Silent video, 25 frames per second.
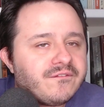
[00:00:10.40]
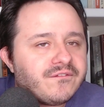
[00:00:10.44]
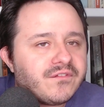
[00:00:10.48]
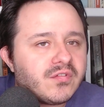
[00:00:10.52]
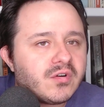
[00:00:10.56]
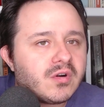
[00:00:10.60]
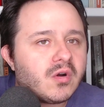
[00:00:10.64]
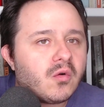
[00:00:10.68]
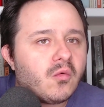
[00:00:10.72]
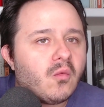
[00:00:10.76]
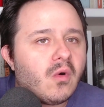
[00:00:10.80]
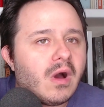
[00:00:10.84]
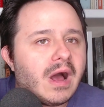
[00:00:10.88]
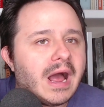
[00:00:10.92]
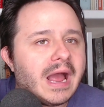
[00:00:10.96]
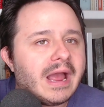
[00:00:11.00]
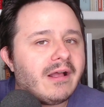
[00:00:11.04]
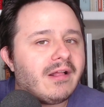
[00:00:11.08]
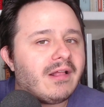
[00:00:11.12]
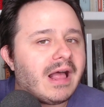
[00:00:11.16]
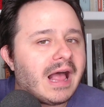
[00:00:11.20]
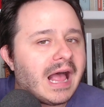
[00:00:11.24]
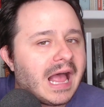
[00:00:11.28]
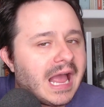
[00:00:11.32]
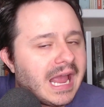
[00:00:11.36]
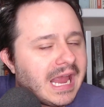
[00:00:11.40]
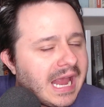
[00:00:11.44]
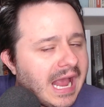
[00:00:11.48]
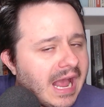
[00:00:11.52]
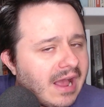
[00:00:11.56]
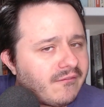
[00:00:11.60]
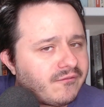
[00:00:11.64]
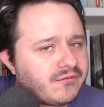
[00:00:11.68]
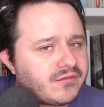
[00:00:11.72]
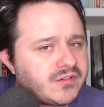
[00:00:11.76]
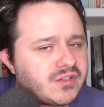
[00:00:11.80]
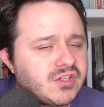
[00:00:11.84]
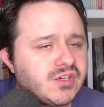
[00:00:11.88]
for a while, I
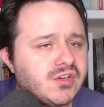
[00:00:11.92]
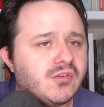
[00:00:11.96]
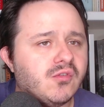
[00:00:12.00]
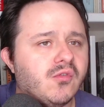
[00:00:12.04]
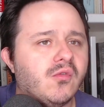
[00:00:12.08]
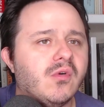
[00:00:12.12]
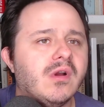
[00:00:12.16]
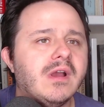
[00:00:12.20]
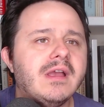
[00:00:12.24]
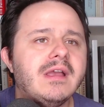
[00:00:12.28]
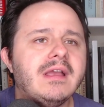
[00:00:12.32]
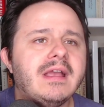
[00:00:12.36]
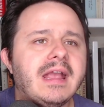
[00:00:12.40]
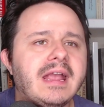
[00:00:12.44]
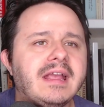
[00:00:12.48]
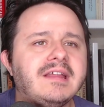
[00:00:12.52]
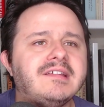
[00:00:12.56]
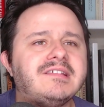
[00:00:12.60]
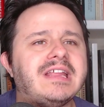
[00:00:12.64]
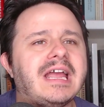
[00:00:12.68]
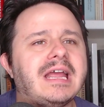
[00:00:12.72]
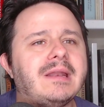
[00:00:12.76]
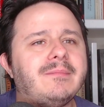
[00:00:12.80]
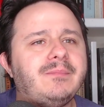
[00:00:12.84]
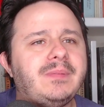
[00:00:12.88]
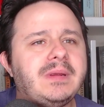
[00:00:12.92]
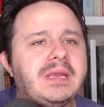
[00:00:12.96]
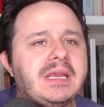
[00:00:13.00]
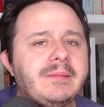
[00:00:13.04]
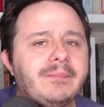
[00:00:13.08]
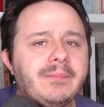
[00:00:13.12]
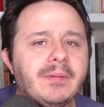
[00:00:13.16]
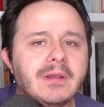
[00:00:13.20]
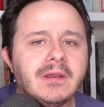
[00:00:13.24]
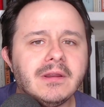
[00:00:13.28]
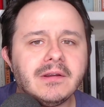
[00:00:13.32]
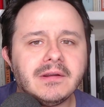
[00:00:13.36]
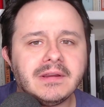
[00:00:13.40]
have too, is that
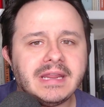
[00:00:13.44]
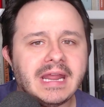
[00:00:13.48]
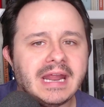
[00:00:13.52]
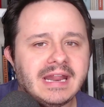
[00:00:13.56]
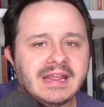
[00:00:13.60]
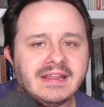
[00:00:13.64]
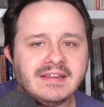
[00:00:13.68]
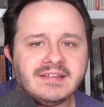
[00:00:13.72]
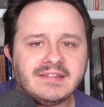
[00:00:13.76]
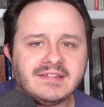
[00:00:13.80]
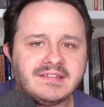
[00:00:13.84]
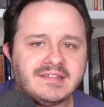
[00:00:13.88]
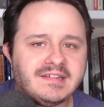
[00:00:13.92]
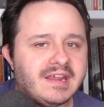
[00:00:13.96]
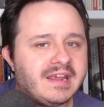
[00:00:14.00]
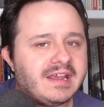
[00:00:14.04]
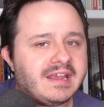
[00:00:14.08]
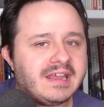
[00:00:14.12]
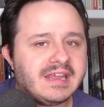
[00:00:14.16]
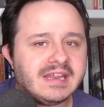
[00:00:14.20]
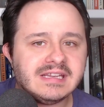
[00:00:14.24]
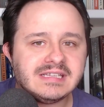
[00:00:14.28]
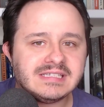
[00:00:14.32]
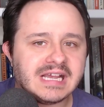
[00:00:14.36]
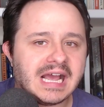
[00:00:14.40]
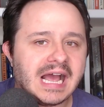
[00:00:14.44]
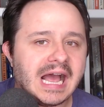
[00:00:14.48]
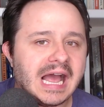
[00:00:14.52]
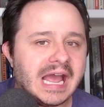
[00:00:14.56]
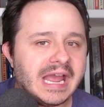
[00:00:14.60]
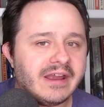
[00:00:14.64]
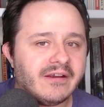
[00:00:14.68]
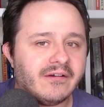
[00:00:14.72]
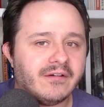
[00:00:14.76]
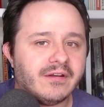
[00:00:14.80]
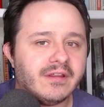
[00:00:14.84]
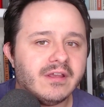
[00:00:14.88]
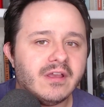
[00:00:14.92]
people are getting sick and
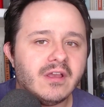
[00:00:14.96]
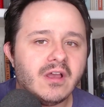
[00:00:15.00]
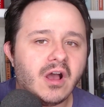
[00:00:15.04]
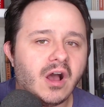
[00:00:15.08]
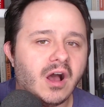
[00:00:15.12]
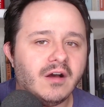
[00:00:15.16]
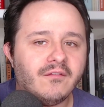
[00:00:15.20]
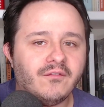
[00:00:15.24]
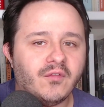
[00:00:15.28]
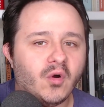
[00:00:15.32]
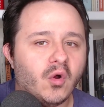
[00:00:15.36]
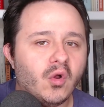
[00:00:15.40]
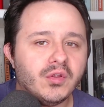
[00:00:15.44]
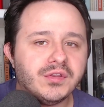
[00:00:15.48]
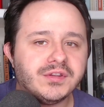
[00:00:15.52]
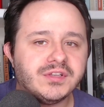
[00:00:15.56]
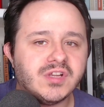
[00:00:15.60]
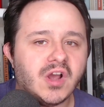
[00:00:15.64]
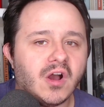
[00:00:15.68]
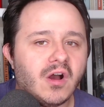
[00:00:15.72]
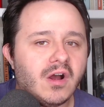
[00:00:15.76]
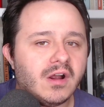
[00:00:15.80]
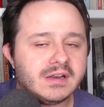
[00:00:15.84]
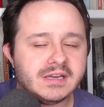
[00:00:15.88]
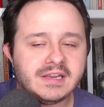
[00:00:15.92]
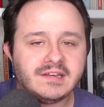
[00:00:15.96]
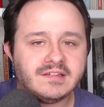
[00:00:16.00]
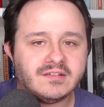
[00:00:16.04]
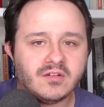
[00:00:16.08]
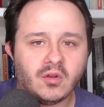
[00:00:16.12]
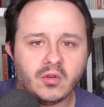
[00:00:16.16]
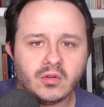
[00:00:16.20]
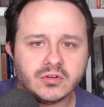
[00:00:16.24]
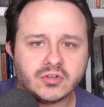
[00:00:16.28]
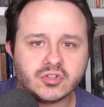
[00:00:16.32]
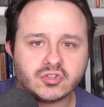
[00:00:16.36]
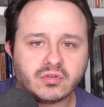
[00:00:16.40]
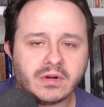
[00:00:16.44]
tired of old Donnie's
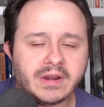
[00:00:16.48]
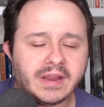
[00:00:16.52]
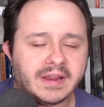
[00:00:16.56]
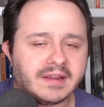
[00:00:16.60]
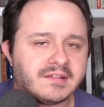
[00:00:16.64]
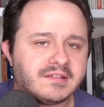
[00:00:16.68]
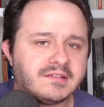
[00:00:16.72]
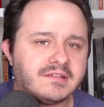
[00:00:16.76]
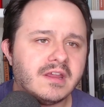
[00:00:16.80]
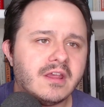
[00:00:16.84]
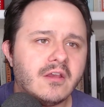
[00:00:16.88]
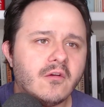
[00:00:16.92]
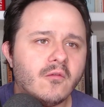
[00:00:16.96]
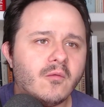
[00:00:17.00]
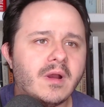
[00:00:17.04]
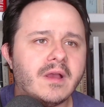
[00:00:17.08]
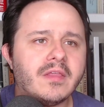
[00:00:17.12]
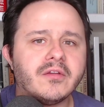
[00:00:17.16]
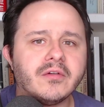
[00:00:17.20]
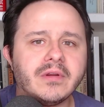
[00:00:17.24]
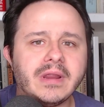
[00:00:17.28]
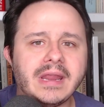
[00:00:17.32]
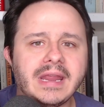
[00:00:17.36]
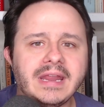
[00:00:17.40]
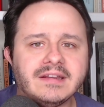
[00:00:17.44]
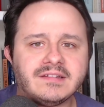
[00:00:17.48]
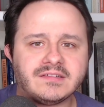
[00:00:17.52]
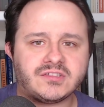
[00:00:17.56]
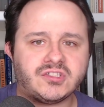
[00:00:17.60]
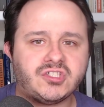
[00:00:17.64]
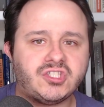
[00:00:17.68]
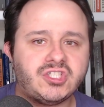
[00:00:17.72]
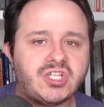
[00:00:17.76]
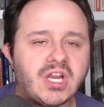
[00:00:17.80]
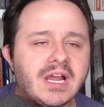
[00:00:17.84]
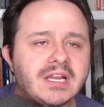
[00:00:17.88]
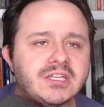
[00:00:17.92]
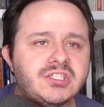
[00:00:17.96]
old tricks. Whether it's
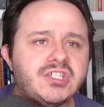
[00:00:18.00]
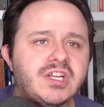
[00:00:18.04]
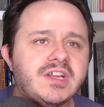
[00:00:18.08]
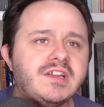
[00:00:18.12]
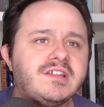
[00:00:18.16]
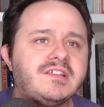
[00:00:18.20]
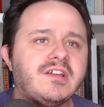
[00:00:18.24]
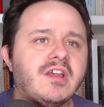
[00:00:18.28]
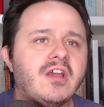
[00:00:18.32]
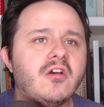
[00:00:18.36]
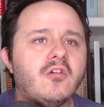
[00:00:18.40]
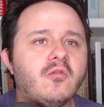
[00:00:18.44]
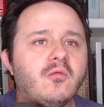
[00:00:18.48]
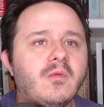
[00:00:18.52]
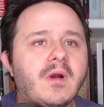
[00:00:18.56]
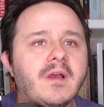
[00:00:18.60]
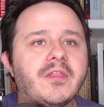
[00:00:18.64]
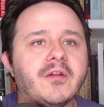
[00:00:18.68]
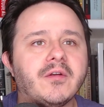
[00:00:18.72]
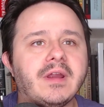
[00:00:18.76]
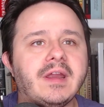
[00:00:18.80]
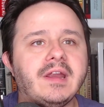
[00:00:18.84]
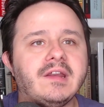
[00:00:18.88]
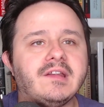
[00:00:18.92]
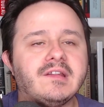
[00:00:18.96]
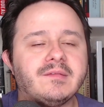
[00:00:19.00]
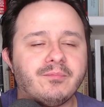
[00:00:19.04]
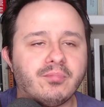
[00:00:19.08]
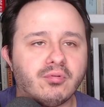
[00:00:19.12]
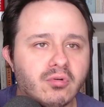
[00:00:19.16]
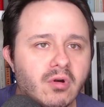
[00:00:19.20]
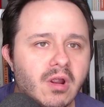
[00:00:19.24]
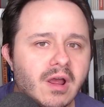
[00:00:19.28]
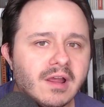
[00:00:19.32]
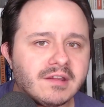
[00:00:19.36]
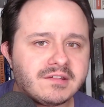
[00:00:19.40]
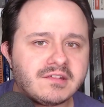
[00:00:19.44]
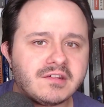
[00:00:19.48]
judges, whether it's
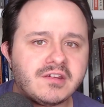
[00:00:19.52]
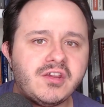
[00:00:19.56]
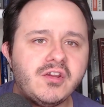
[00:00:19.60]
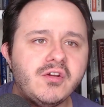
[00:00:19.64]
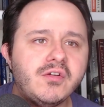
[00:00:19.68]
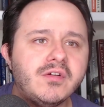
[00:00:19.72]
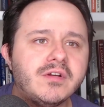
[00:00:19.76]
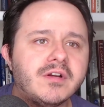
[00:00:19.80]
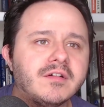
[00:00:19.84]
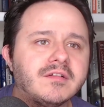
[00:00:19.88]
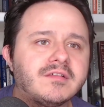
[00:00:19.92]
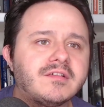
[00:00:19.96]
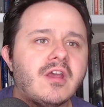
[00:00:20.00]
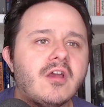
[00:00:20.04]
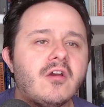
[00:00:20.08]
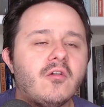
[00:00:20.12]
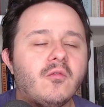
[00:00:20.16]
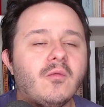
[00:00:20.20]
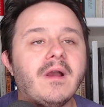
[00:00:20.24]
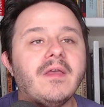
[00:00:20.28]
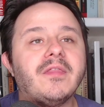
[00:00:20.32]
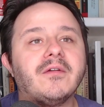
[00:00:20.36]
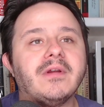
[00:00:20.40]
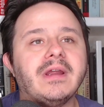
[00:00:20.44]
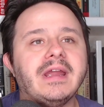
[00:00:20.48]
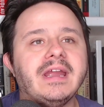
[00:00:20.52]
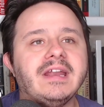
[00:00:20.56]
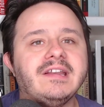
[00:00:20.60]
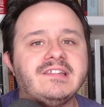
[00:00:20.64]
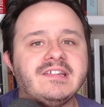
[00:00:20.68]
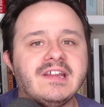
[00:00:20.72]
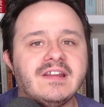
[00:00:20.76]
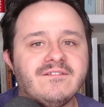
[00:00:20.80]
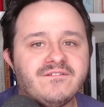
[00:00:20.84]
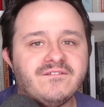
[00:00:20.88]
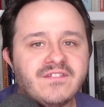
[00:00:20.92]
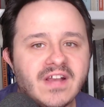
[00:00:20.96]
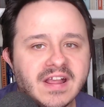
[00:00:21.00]
prosecutors, whether it's
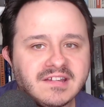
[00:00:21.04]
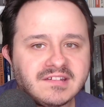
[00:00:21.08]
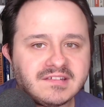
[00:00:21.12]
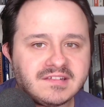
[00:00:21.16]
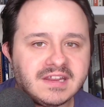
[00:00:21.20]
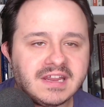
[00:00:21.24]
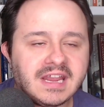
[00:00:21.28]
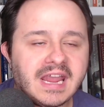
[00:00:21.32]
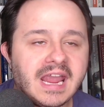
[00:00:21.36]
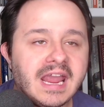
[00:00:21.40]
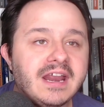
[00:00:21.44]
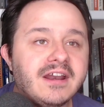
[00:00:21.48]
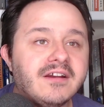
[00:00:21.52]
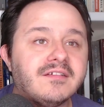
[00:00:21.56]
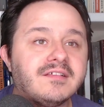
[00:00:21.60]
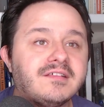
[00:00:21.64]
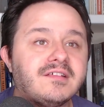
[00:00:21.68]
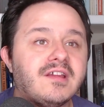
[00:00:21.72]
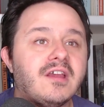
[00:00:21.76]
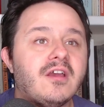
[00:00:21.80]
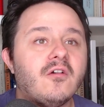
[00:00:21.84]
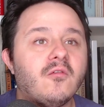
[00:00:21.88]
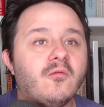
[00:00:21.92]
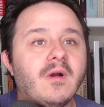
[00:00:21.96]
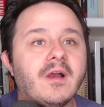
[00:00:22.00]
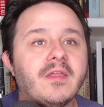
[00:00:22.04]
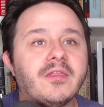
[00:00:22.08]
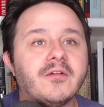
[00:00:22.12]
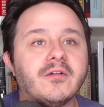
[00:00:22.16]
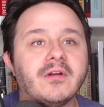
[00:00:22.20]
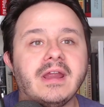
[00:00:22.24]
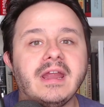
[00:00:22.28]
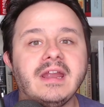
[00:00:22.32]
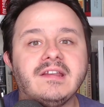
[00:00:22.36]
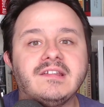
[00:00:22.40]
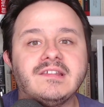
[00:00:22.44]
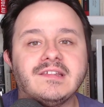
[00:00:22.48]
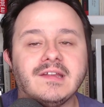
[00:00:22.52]
investigators, whether
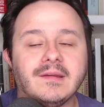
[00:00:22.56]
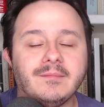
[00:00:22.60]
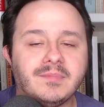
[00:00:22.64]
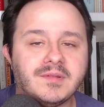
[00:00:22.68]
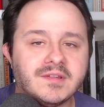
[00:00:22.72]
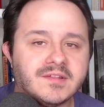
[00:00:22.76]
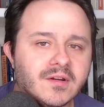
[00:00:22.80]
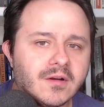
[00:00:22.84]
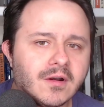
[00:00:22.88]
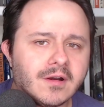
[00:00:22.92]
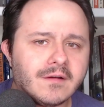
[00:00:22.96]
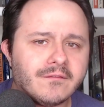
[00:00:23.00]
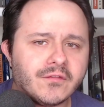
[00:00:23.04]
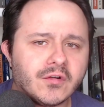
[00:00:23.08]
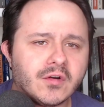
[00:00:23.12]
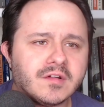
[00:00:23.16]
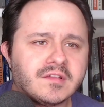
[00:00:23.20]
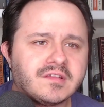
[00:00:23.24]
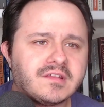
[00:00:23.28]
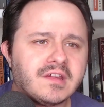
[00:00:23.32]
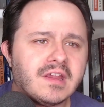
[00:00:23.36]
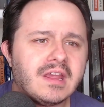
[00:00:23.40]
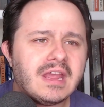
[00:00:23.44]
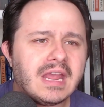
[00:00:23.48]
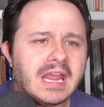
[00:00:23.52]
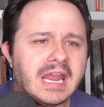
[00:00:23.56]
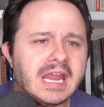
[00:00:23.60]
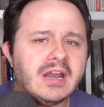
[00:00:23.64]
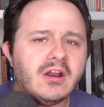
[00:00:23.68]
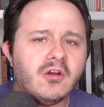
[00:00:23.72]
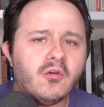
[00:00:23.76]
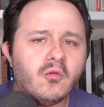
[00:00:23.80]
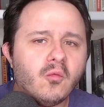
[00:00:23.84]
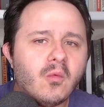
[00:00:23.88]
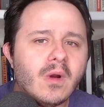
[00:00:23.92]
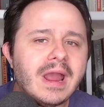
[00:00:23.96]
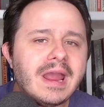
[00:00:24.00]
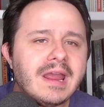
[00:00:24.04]
it's observers, in a
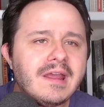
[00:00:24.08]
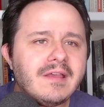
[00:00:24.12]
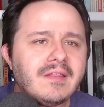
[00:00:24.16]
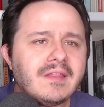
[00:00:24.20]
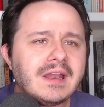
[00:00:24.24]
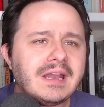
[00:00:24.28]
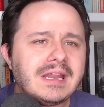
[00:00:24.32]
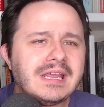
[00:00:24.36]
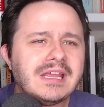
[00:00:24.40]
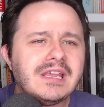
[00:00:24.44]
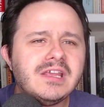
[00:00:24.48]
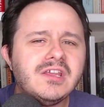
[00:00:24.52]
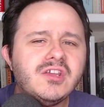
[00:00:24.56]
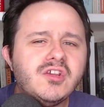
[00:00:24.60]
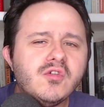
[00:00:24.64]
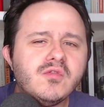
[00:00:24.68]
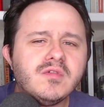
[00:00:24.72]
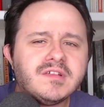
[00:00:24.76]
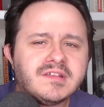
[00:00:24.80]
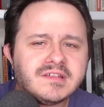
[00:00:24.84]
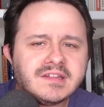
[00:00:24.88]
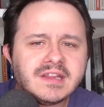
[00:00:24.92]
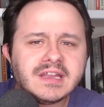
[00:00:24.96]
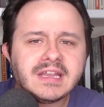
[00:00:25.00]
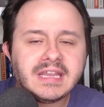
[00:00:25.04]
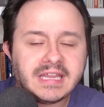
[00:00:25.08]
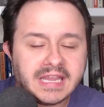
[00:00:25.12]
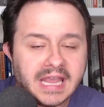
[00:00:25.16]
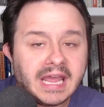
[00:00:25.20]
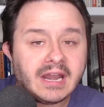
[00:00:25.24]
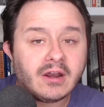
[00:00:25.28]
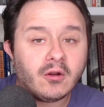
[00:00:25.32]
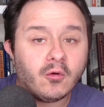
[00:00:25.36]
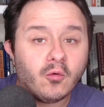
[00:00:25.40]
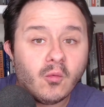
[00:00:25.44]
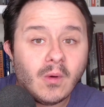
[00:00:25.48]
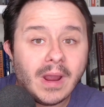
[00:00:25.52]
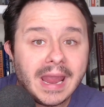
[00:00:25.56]
way that he used to get
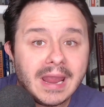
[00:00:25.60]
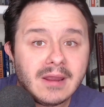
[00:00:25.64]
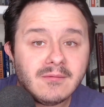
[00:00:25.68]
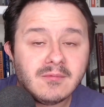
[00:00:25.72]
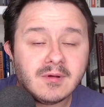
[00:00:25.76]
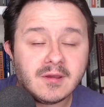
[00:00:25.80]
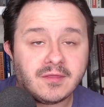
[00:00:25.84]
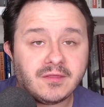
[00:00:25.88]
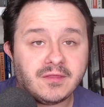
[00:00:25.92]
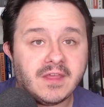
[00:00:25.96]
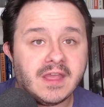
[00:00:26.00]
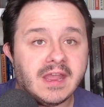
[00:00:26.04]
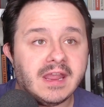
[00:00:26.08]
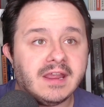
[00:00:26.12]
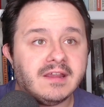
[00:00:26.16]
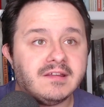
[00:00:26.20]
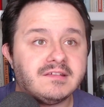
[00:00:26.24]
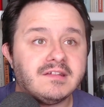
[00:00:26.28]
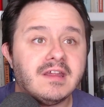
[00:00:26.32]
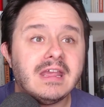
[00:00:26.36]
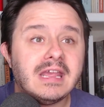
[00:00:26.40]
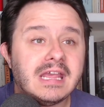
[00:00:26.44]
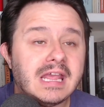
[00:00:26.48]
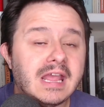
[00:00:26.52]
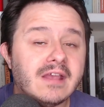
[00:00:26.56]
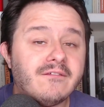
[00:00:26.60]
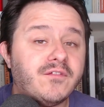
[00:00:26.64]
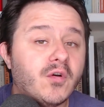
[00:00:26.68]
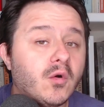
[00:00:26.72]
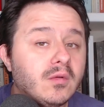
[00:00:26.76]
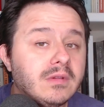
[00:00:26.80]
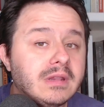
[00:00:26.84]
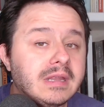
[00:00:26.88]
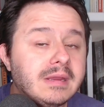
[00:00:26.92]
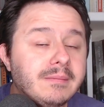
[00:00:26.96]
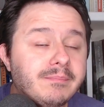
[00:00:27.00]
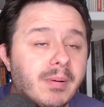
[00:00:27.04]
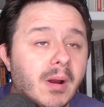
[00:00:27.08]
away with things, if
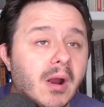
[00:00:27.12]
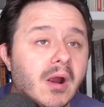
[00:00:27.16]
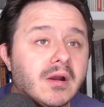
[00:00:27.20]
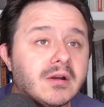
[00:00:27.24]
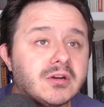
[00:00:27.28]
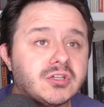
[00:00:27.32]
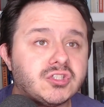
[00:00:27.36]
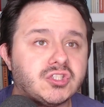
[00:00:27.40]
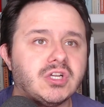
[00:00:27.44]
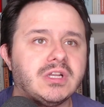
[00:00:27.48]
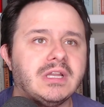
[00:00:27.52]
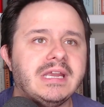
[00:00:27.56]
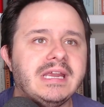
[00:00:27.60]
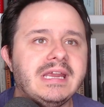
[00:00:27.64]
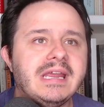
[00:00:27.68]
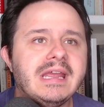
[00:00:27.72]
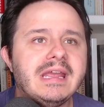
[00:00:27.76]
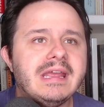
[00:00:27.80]
only partially,